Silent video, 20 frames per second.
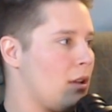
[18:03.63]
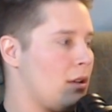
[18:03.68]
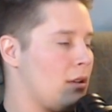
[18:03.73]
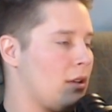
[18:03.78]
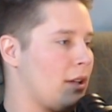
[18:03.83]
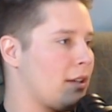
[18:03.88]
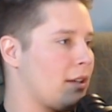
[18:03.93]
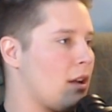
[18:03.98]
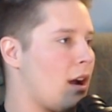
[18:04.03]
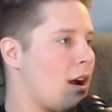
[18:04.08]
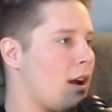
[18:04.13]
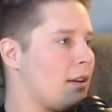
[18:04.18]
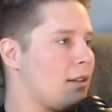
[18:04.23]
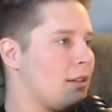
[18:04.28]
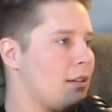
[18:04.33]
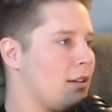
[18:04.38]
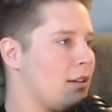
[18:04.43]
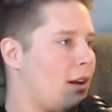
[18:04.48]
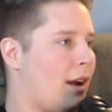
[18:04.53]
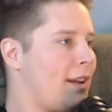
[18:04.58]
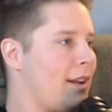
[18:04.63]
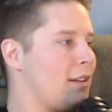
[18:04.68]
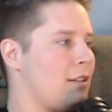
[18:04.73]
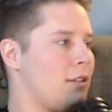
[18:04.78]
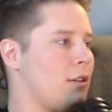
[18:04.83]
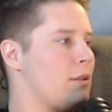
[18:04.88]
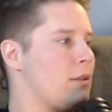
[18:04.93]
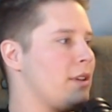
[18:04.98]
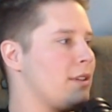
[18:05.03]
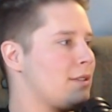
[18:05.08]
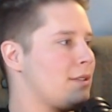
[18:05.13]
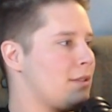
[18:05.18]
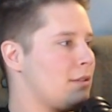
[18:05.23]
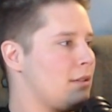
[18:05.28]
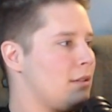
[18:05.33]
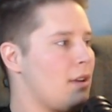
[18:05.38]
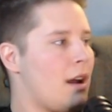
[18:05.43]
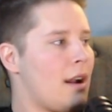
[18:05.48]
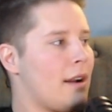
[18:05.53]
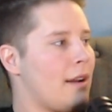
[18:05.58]
Like I didn't know this.
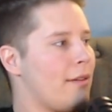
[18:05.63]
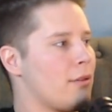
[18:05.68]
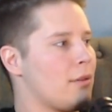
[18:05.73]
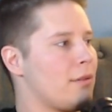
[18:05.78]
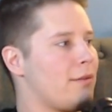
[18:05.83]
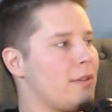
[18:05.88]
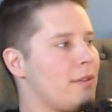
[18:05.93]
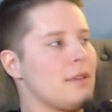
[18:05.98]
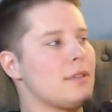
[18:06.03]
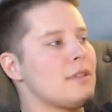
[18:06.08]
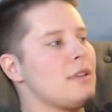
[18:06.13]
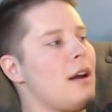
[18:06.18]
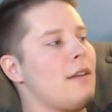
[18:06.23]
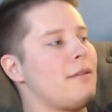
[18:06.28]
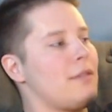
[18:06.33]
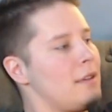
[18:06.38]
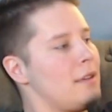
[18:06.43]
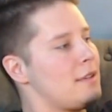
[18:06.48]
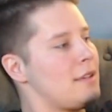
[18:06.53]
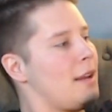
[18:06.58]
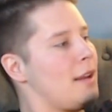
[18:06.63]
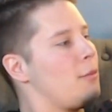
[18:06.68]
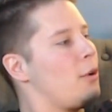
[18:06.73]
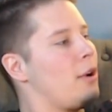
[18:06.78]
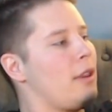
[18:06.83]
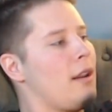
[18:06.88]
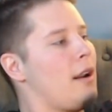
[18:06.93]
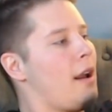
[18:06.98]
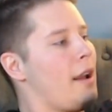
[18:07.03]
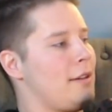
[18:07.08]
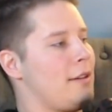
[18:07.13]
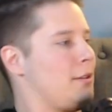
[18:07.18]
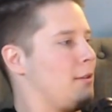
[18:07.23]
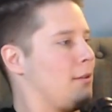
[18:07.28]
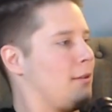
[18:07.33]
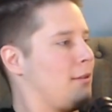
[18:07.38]
Not everyone feels loved the same way that I do.